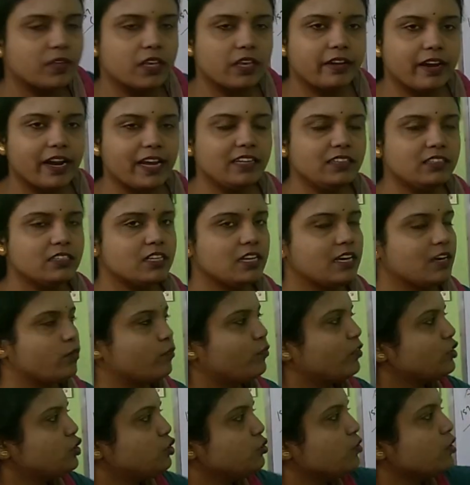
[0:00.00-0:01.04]
right,
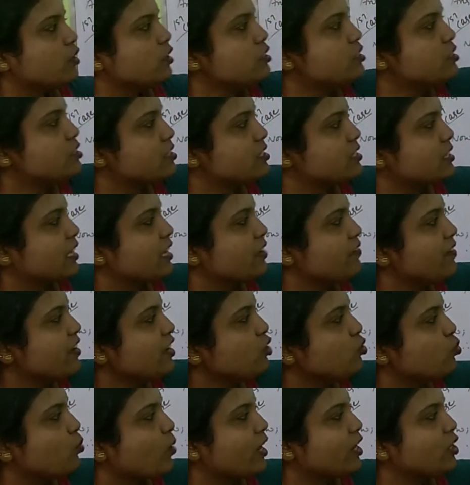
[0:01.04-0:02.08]
which was
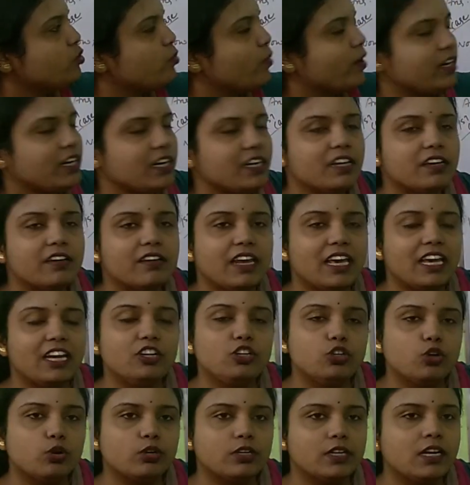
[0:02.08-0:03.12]
given 120 degree
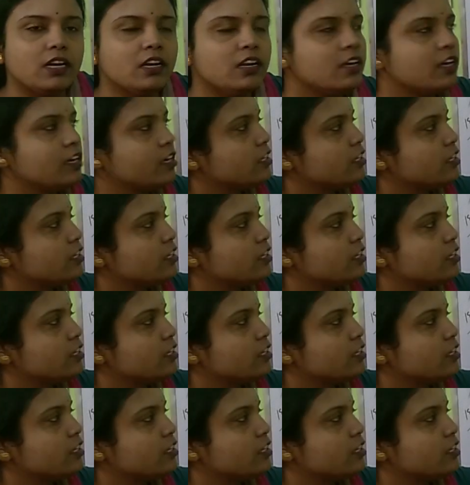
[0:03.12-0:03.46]
in total.